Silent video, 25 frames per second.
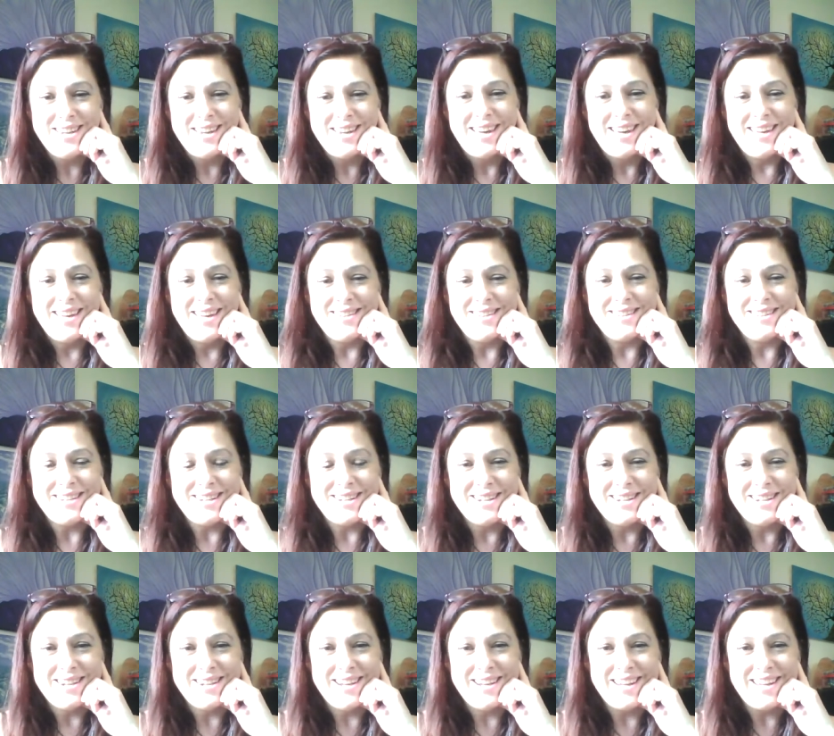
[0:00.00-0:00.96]
And
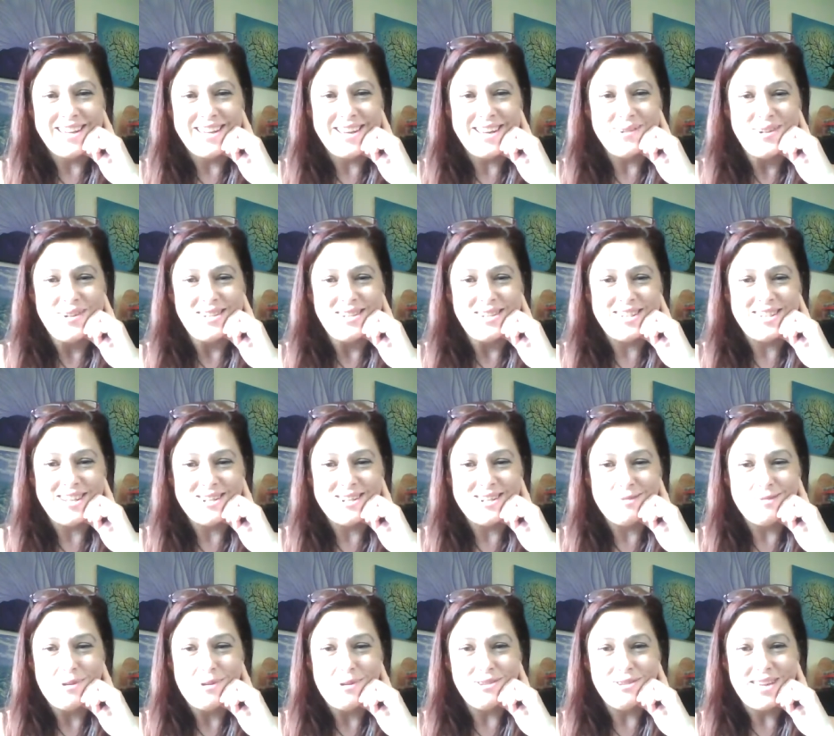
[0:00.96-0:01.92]
I can't wait to hear
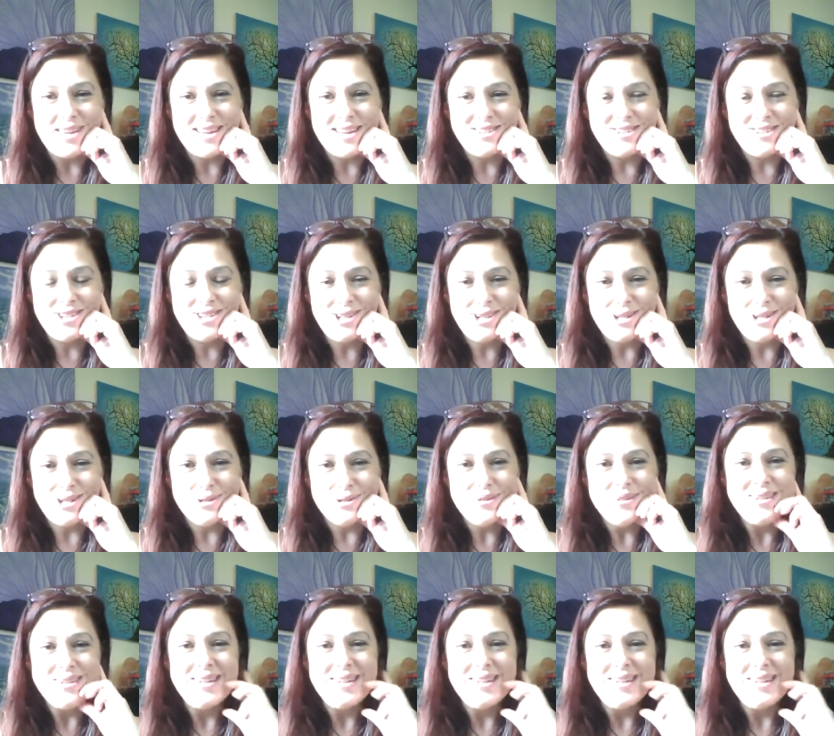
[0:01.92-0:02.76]
about that too.